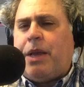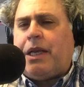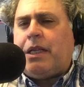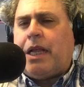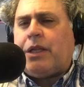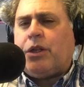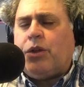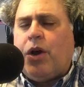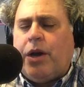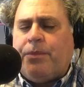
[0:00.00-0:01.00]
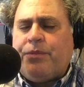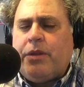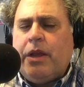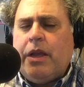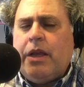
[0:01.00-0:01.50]
making that the law.
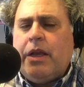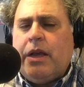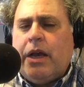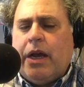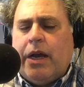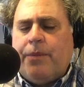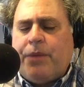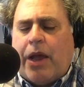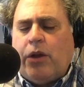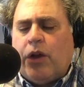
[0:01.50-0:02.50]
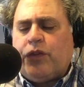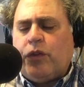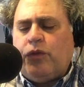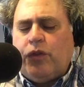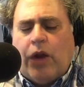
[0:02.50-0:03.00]
I
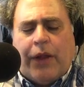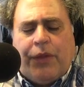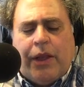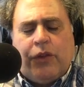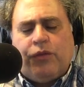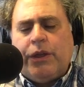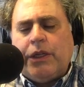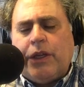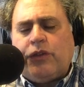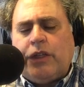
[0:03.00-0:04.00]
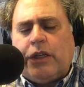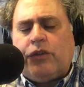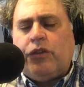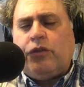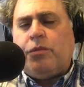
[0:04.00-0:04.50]
also do not think it's
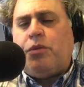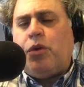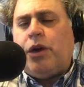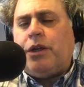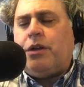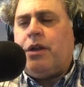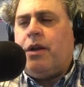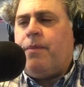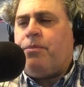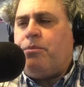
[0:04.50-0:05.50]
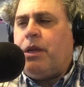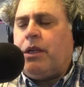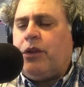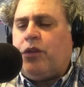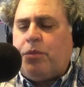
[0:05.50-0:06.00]
realistic to deport
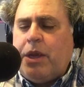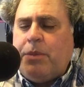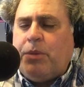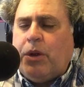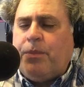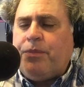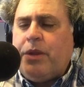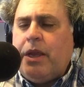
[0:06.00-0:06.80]
millions of people.